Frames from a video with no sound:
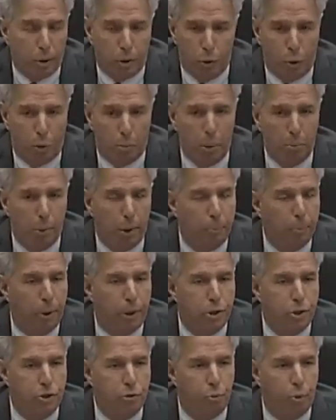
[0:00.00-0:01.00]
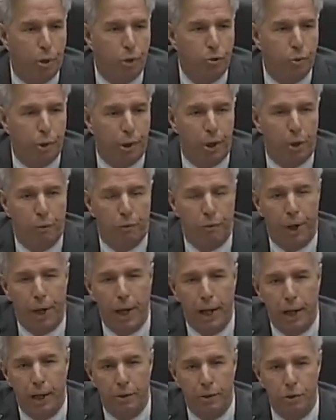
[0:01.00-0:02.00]
a normal blood pressure is 120 over
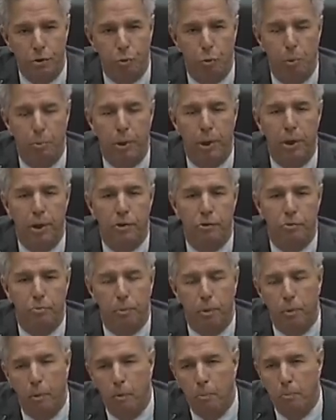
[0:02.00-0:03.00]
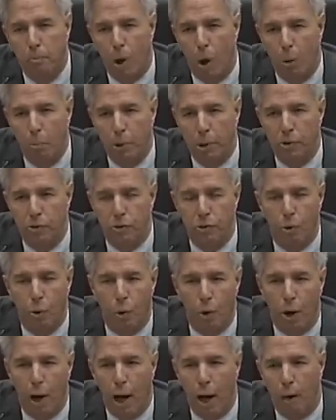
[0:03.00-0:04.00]
80. This woman is moments
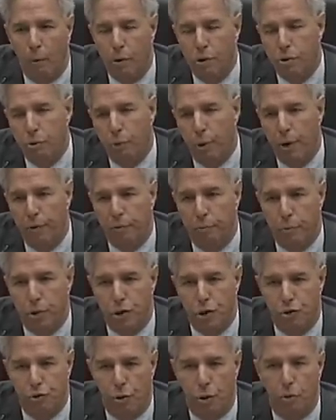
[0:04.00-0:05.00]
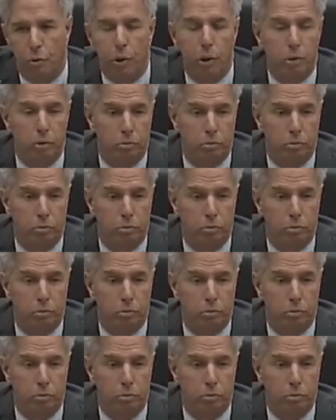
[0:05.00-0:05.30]
or hours away from a stroke.